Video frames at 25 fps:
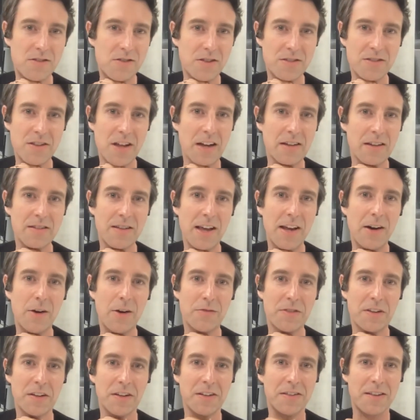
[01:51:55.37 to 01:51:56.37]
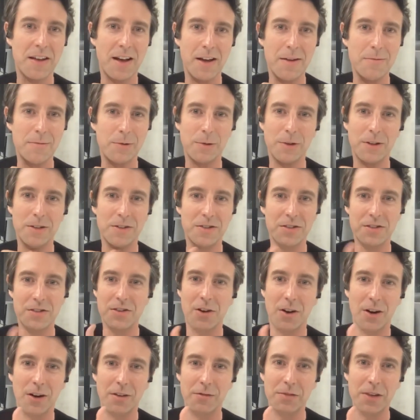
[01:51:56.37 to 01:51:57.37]
just take 10 off the table and just
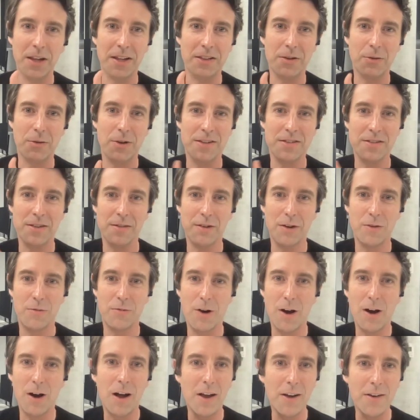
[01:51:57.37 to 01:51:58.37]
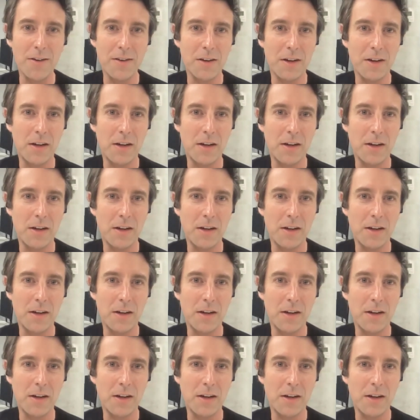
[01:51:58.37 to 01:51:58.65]
kind of let the rest of it ride.